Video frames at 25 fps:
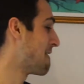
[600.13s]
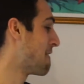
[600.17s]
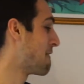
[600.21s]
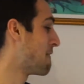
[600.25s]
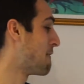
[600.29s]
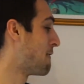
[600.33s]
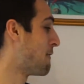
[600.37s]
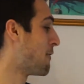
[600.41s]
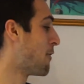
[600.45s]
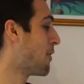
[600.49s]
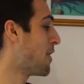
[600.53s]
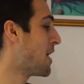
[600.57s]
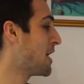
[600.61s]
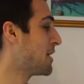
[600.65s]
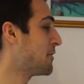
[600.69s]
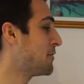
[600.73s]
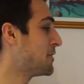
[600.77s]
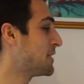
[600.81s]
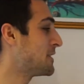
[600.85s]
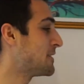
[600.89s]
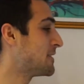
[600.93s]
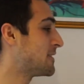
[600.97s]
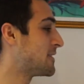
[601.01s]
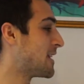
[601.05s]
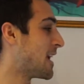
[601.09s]

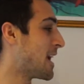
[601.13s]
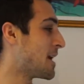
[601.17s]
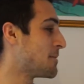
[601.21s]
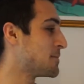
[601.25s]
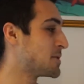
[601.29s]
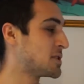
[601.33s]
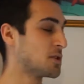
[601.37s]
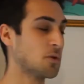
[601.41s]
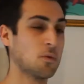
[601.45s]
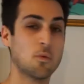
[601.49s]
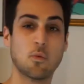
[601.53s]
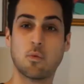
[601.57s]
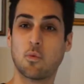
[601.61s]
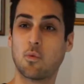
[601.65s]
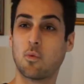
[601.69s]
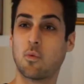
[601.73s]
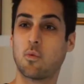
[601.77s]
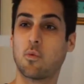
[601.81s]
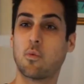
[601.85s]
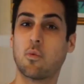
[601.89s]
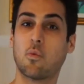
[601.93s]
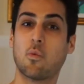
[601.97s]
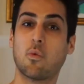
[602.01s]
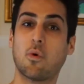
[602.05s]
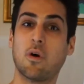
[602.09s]
400 times
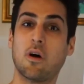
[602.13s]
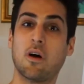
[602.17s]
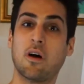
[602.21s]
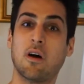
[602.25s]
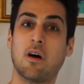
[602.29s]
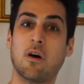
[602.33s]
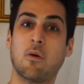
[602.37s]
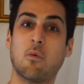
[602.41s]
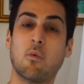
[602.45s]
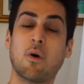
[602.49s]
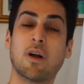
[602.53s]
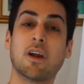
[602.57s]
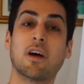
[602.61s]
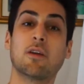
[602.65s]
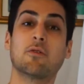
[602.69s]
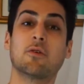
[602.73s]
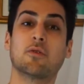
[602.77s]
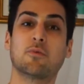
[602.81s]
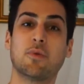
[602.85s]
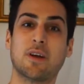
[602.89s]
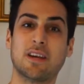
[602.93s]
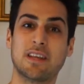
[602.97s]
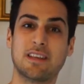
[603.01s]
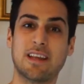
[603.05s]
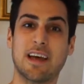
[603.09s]

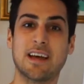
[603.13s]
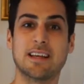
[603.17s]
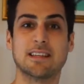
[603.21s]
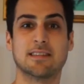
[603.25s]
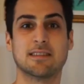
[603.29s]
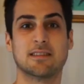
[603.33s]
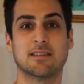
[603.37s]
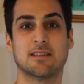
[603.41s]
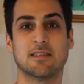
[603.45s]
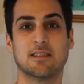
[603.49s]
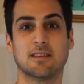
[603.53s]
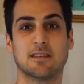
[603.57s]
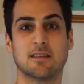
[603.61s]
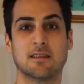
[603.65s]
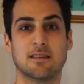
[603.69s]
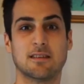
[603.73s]
120 days.